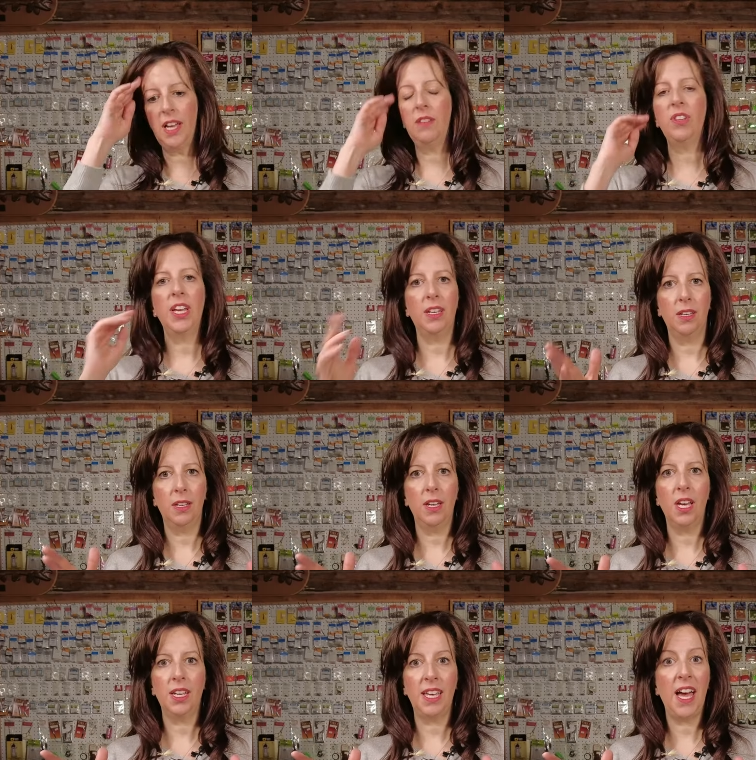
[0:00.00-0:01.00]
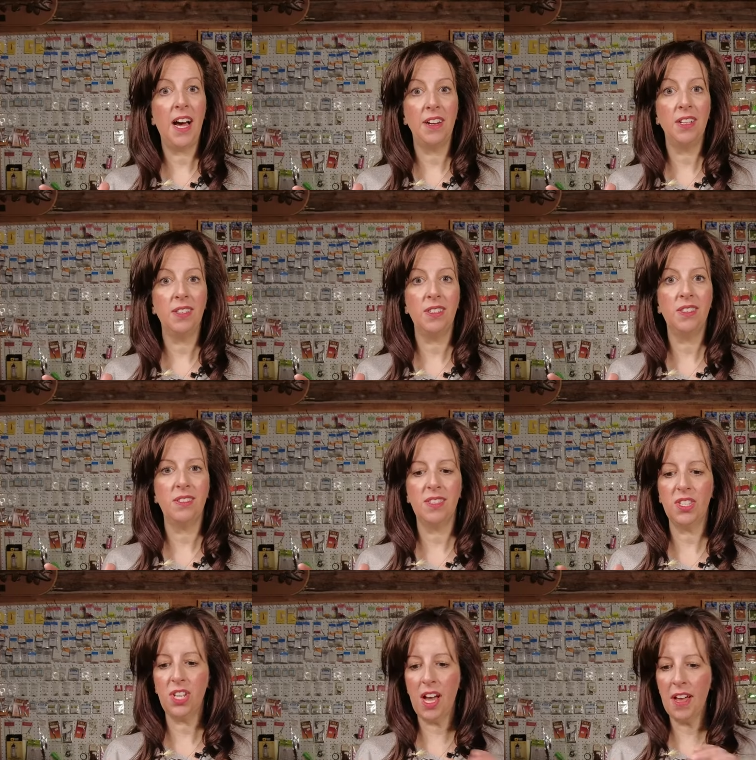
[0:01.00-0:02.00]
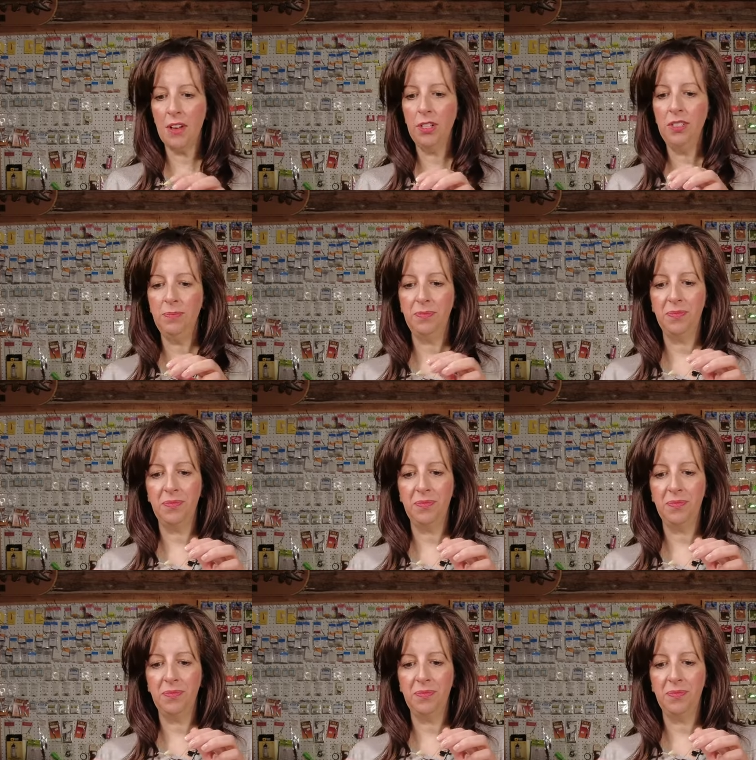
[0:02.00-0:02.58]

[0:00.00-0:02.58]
kind of like a, a caddis style.